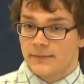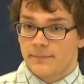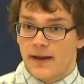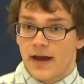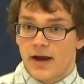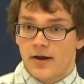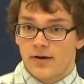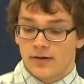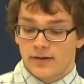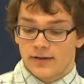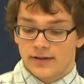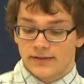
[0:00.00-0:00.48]
the
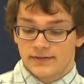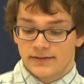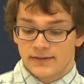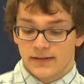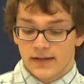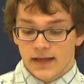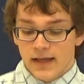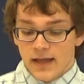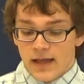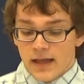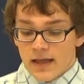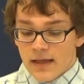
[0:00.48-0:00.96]
powerless
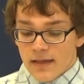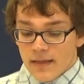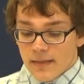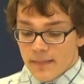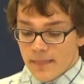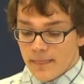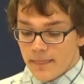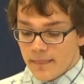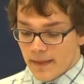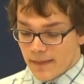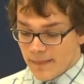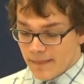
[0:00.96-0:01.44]

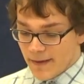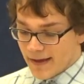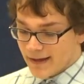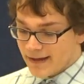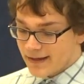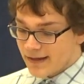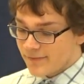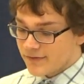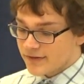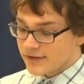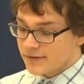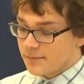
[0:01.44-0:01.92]
and
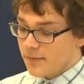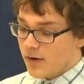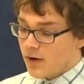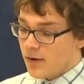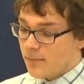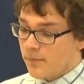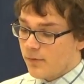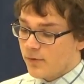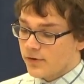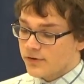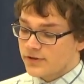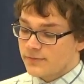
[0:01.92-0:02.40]
then give a
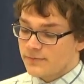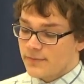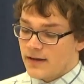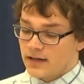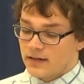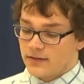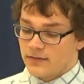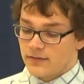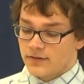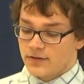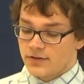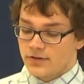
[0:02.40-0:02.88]
small portion
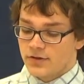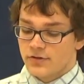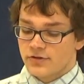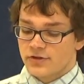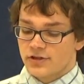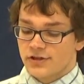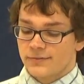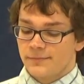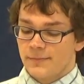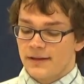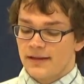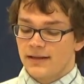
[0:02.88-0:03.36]
back to the
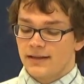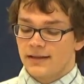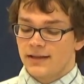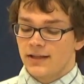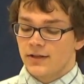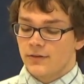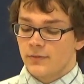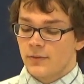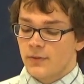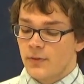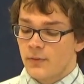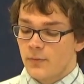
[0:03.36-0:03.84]
church is made
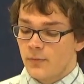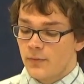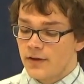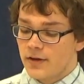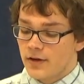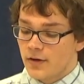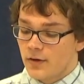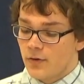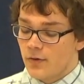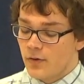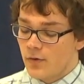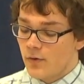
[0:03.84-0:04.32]
clear when the
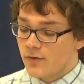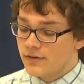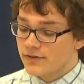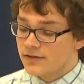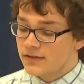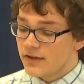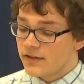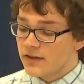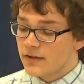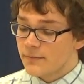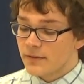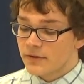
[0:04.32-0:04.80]
widow, who is
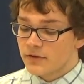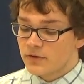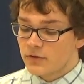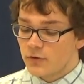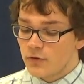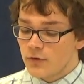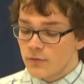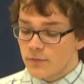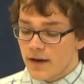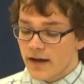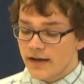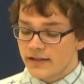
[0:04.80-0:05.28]
nothing but
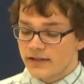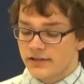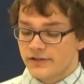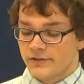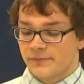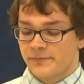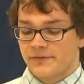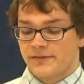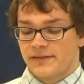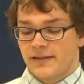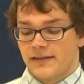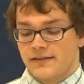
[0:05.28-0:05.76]
2 mites,
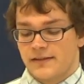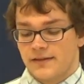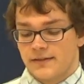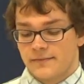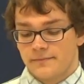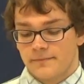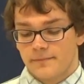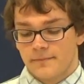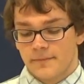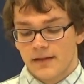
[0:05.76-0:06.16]
is presented.